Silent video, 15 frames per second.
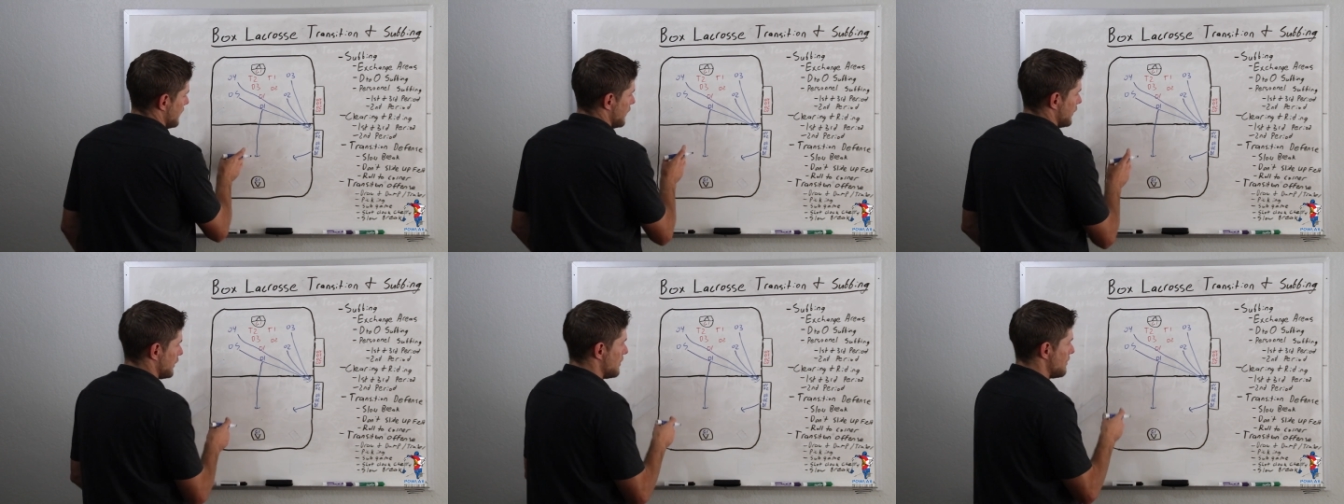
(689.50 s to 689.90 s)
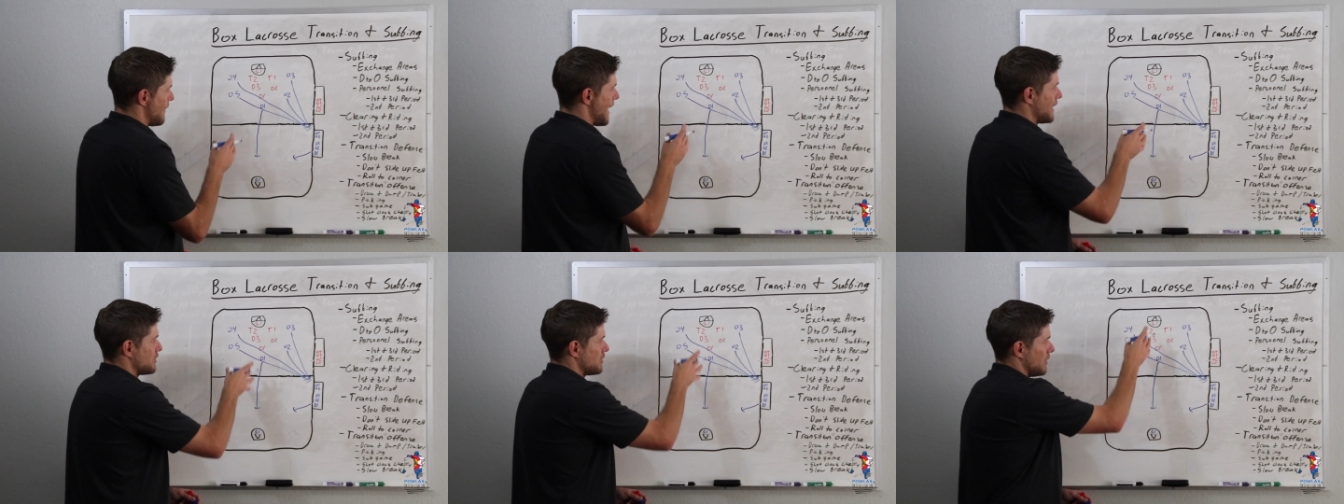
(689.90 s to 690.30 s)
and they're going to
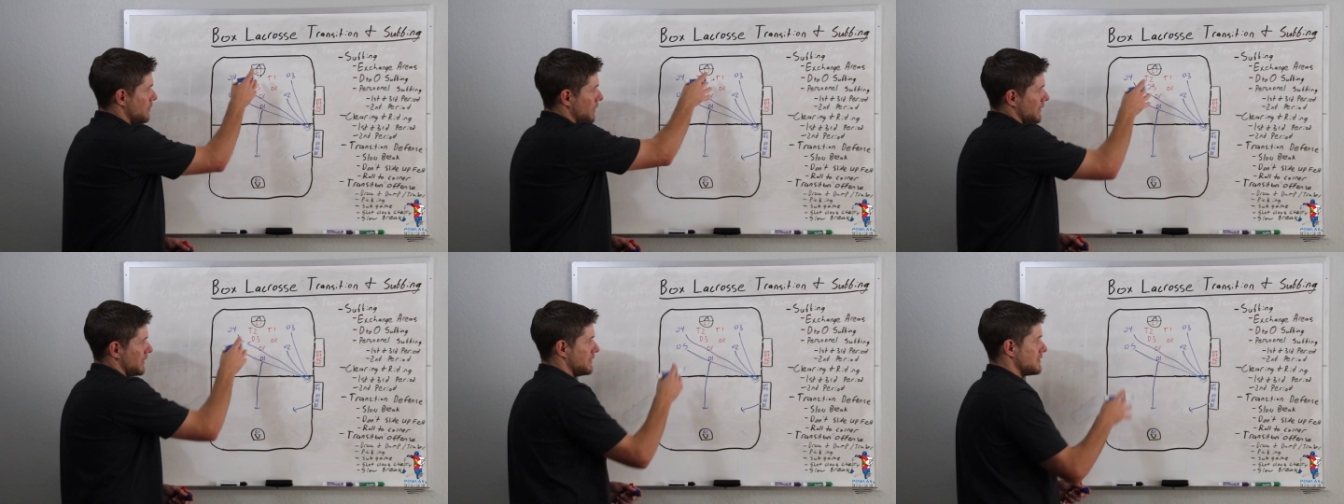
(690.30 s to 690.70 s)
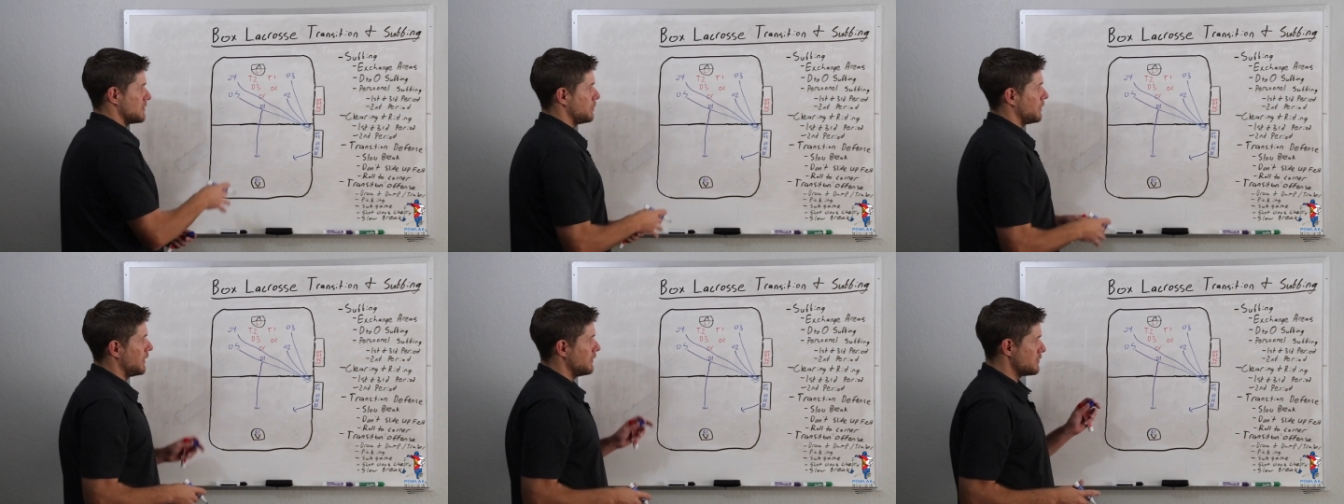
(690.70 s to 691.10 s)
match up against the
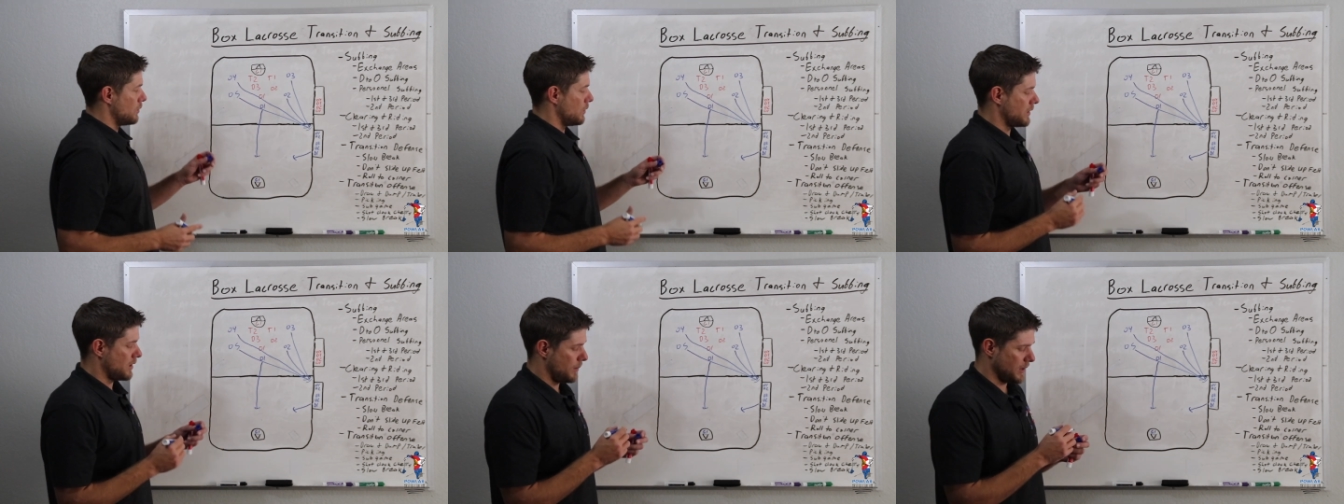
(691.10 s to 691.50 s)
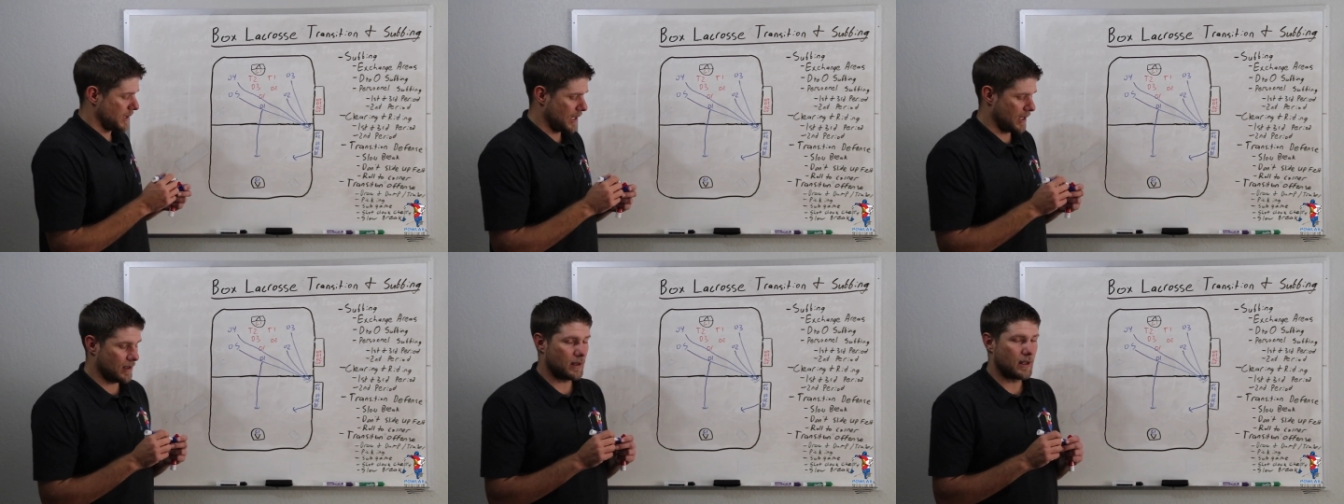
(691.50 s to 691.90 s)
players who are
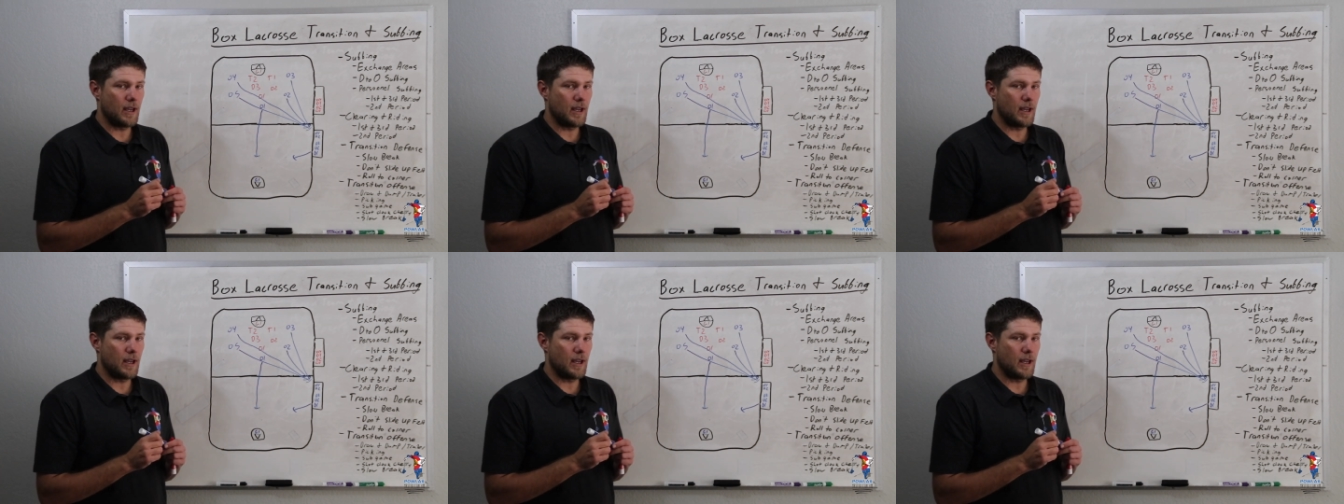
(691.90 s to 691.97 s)
coming in.